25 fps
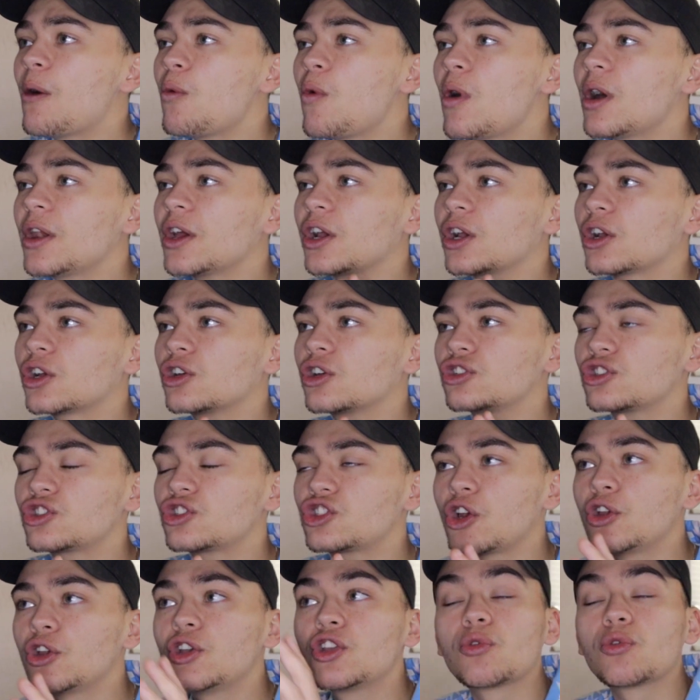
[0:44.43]
want to
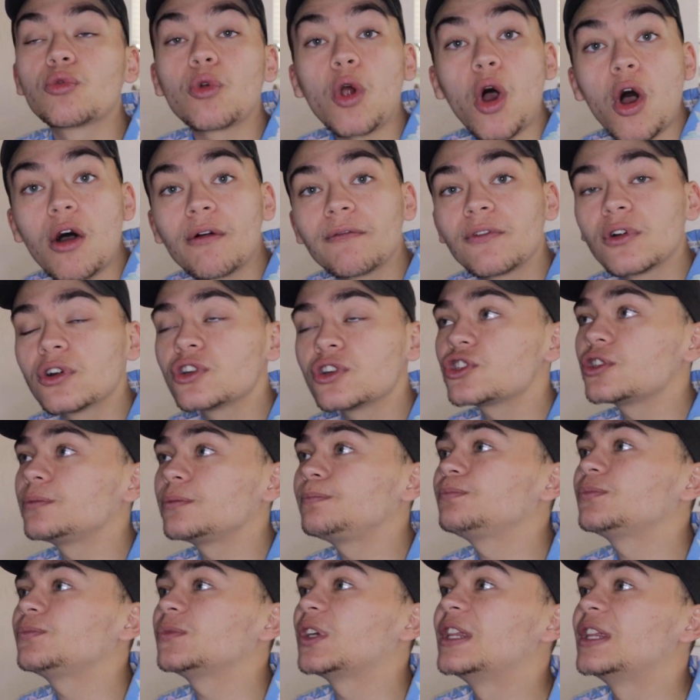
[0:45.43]
show you the raw
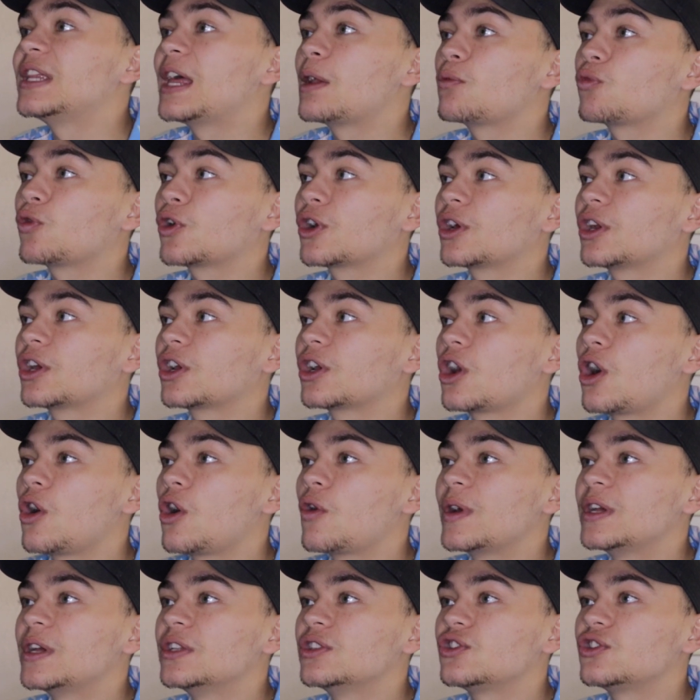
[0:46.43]
version, and then we're going to
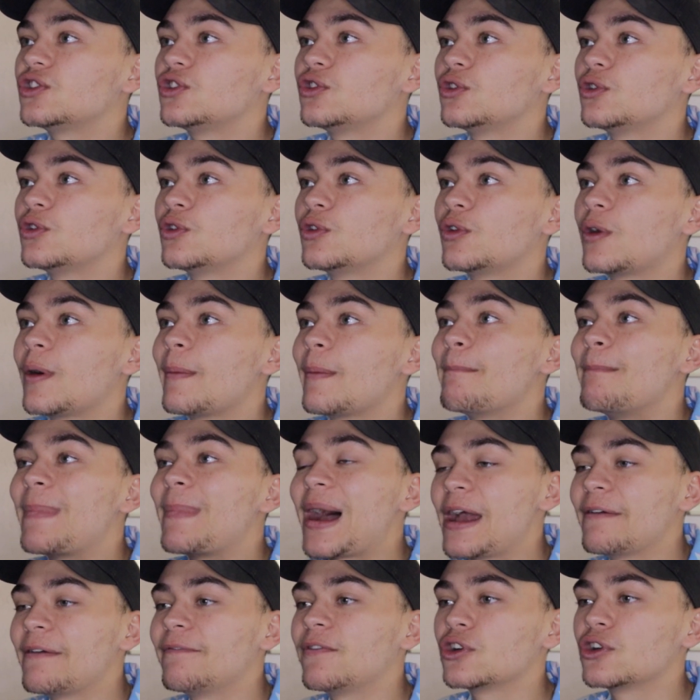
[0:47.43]
go into
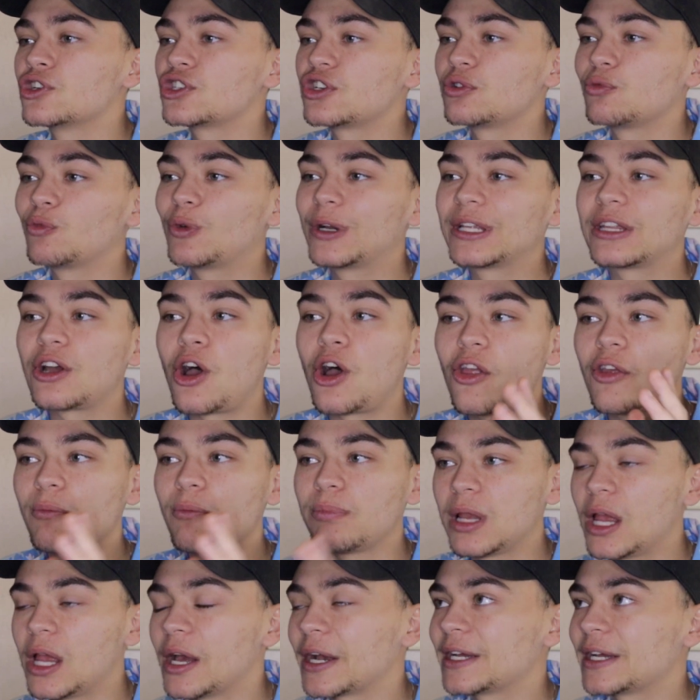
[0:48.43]
my version with all the
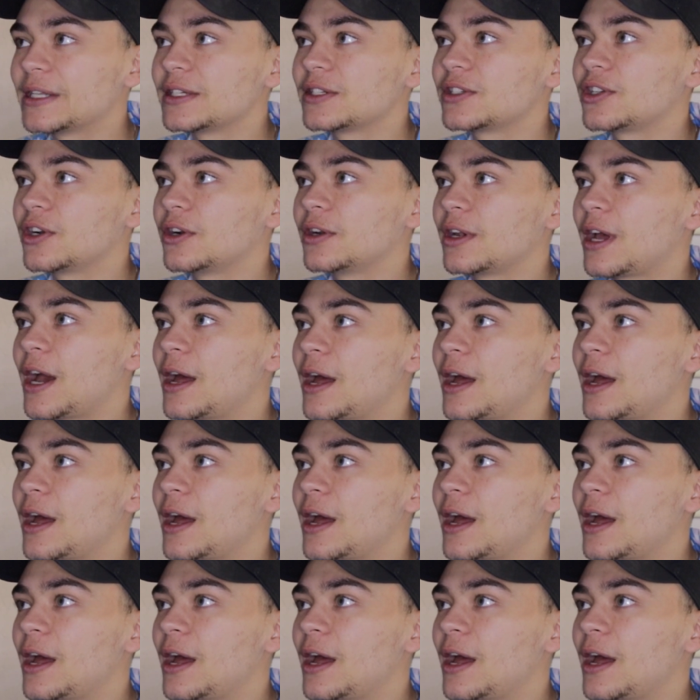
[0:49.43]
plugins turned